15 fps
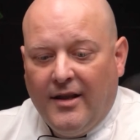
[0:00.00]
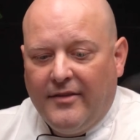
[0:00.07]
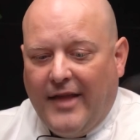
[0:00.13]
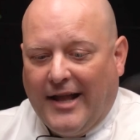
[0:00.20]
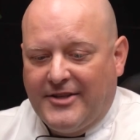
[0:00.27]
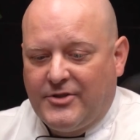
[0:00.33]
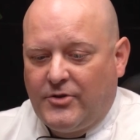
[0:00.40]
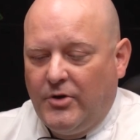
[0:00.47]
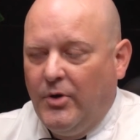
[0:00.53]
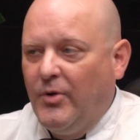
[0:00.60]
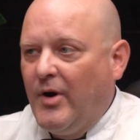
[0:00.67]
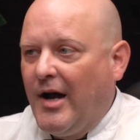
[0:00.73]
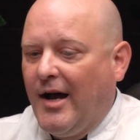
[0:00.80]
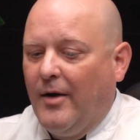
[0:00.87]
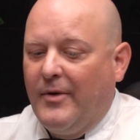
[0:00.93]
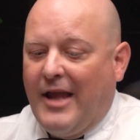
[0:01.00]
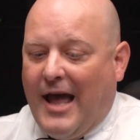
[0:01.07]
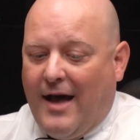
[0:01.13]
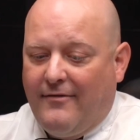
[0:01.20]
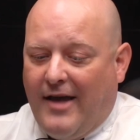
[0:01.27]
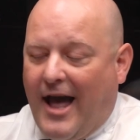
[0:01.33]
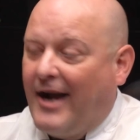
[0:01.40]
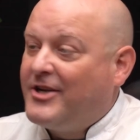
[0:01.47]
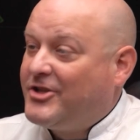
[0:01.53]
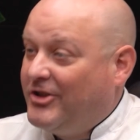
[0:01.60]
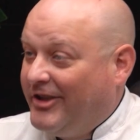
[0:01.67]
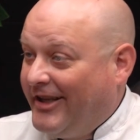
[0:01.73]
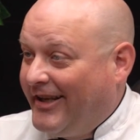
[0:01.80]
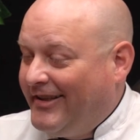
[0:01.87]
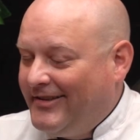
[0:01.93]
that's through, we have
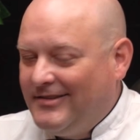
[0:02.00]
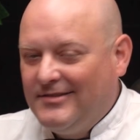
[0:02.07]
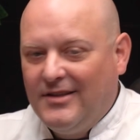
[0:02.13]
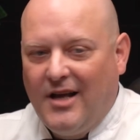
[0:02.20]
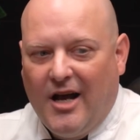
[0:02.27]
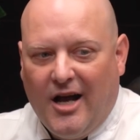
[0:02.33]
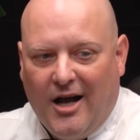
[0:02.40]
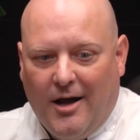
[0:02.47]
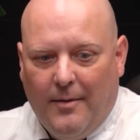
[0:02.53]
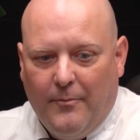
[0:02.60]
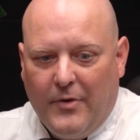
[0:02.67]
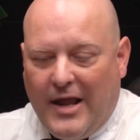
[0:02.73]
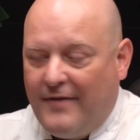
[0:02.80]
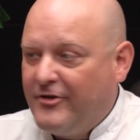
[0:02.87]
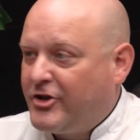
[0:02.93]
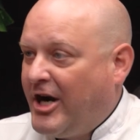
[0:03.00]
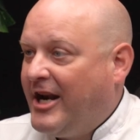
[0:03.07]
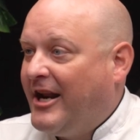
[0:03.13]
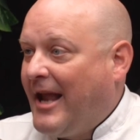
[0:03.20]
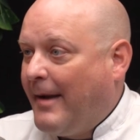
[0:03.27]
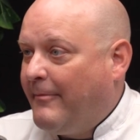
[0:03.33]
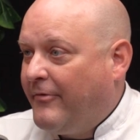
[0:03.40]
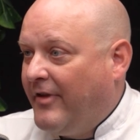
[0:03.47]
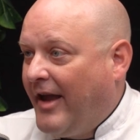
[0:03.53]
a training app for that.